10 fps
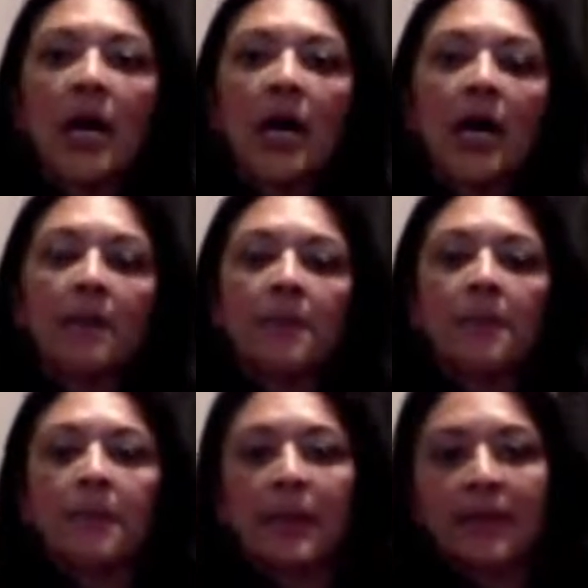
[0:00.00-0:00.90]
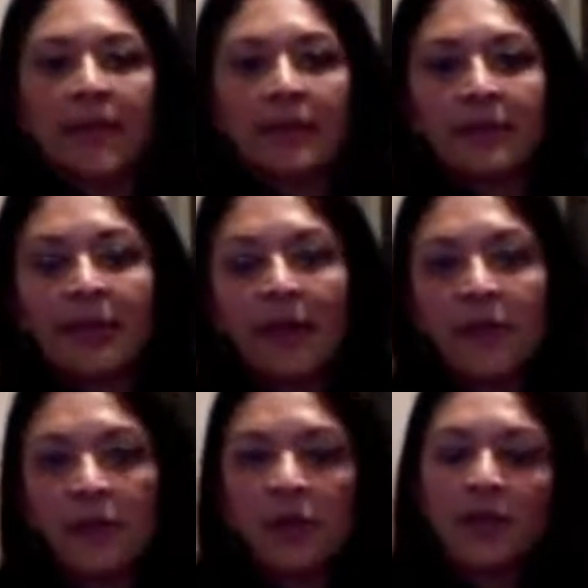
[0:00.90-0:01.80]
And then the
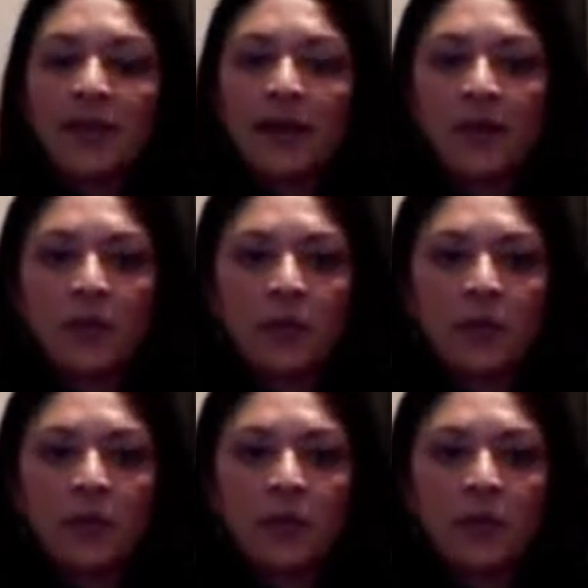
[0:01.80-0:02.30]
other